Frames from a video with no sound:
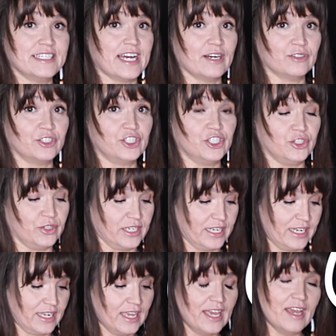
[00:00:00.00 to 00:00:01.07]
down
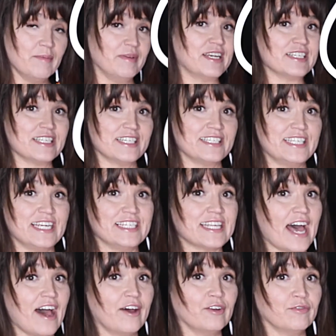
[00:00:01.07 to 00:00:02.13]
shooting because it stays
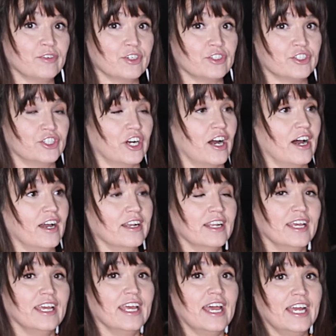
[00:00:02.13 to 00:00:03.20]
out of your shot
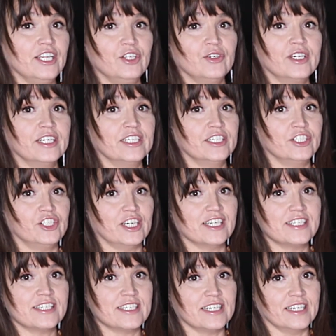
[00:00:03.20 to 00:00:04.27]
and you can
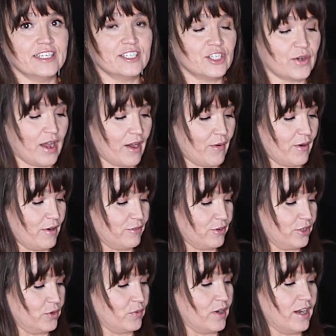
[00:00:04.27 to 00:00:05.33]
adjust it to however
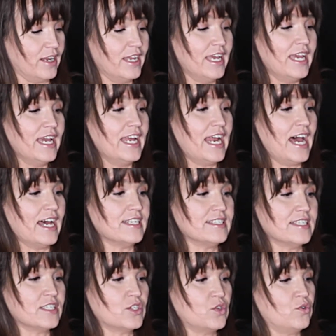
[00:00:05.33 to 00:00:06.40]
you want. It has
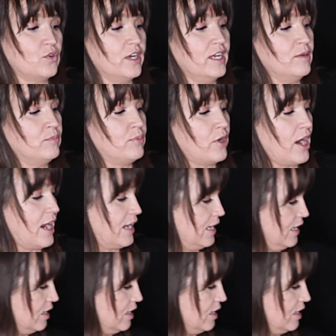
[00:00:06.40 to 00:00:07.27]
this great bracket